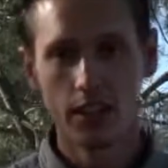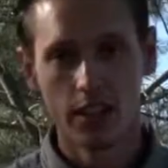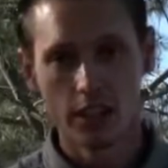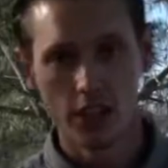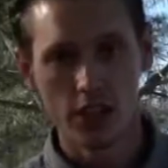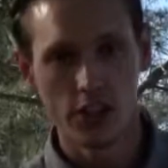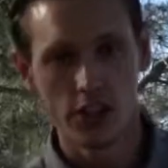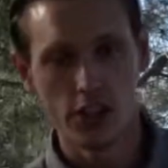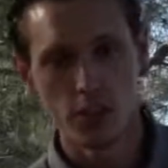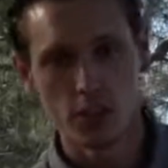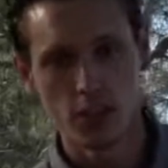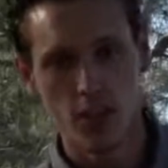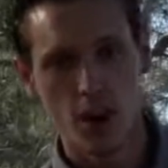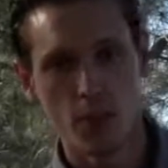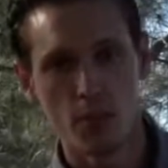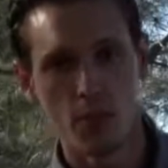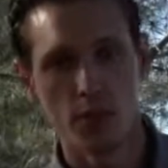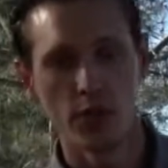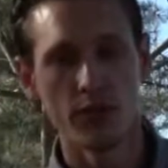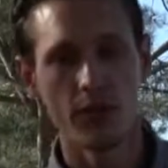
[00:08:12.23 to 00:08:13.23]
You're gonna
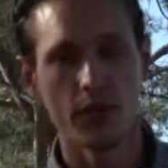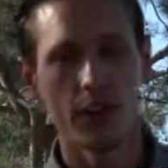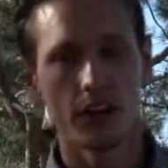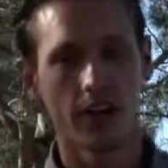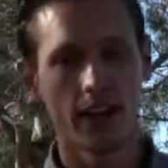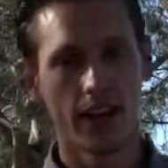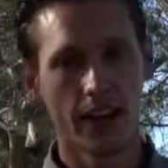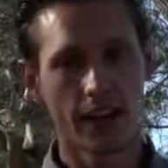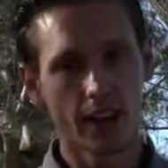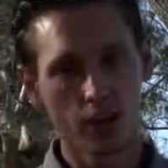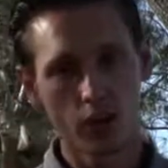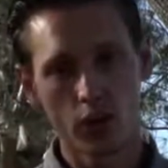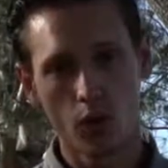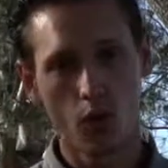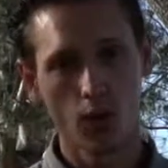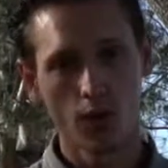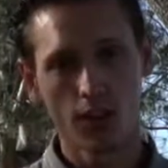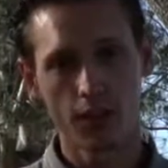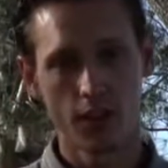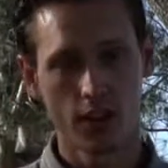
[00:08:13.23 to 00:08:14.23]
start moving your hand
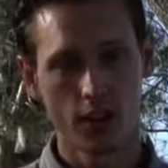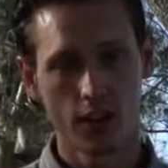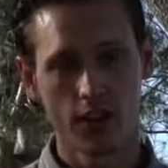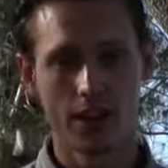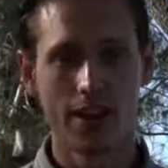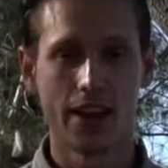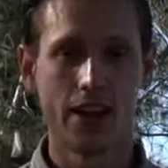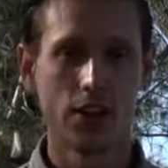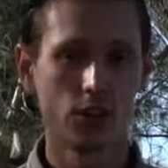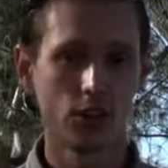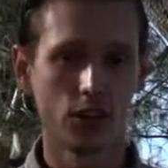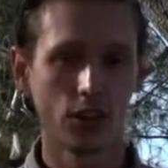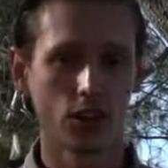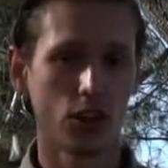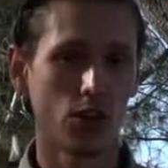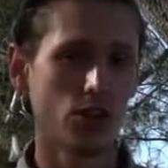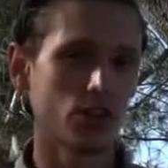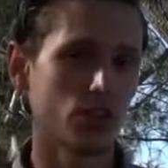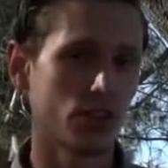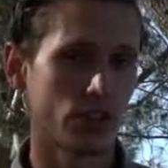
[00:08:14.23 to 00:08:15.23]
towards the ground,
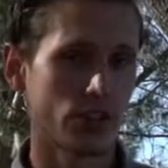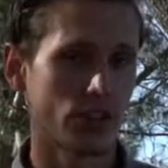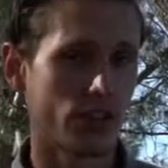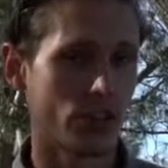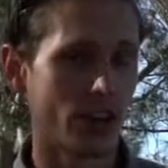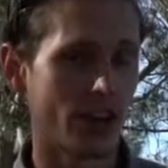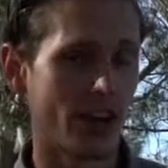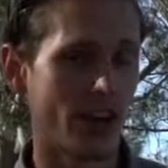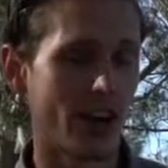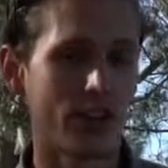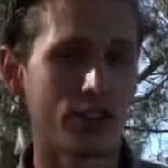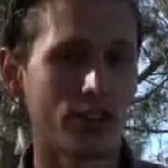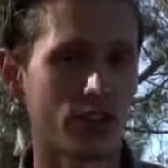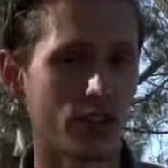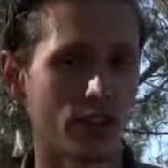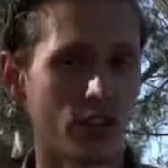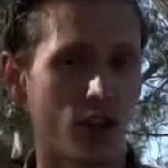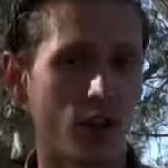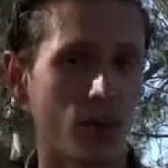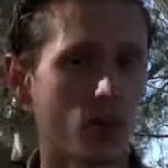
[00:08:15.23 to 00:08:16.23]
closer to the ground, and
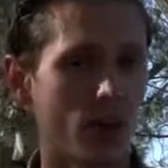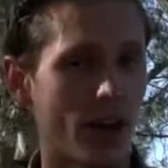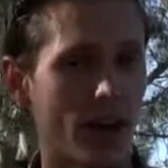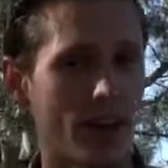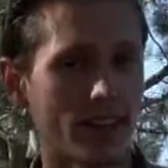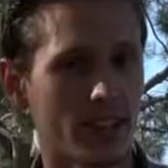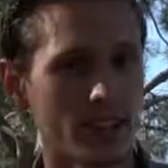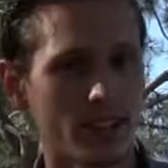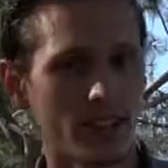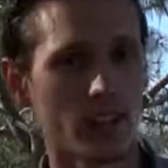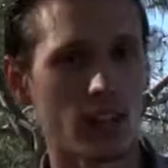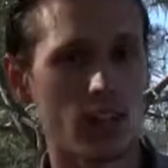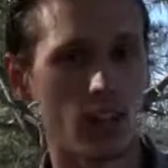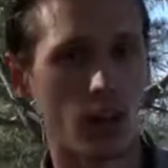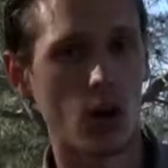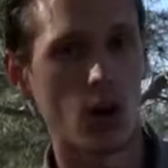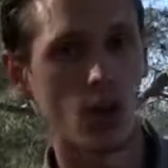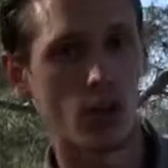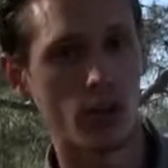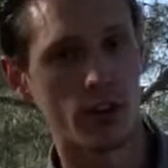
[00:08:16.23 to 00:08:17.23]
start practicing
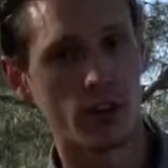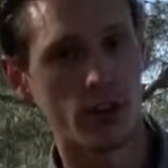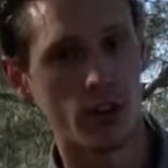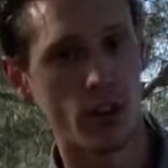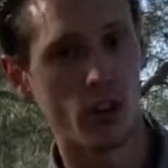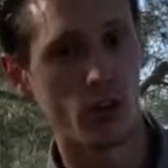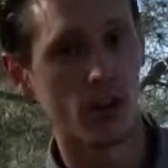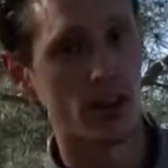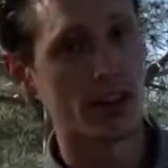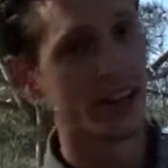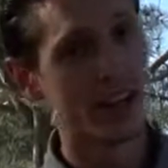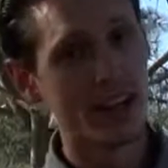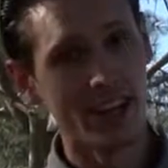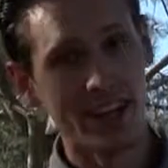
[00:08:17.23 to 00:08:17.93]
lower and lower.